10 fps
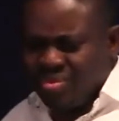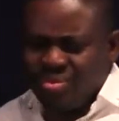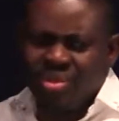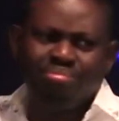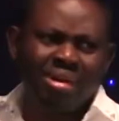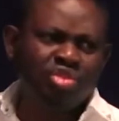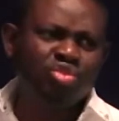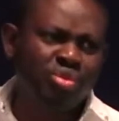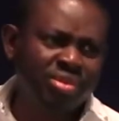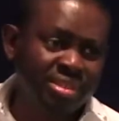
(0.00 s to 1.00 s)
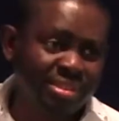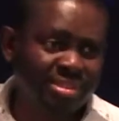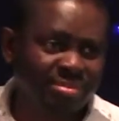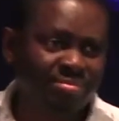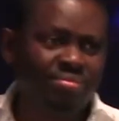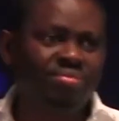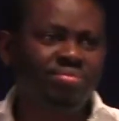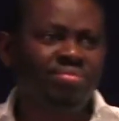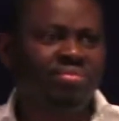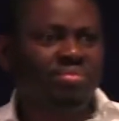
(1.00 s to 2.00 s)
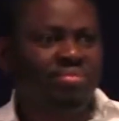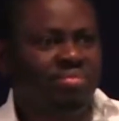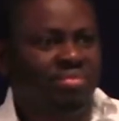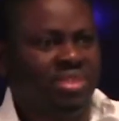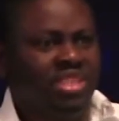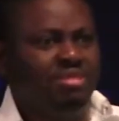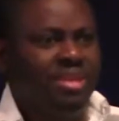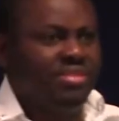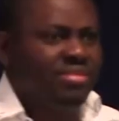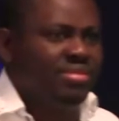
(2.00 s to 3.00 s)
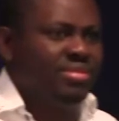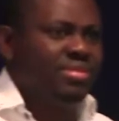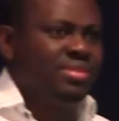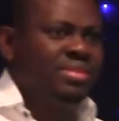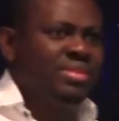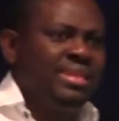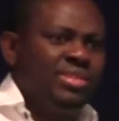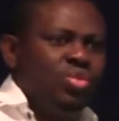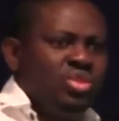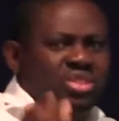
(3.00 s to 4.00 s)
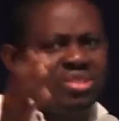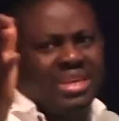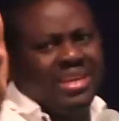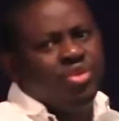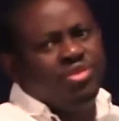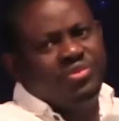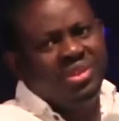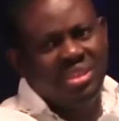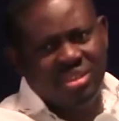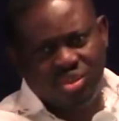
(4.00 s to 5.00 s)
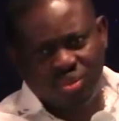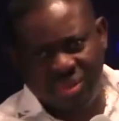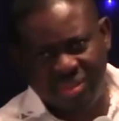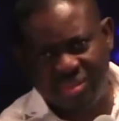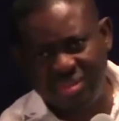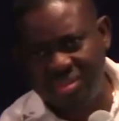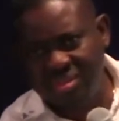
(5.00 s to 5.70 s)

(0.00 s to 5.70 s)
What battle was it? Amen. That he was triumphing into it.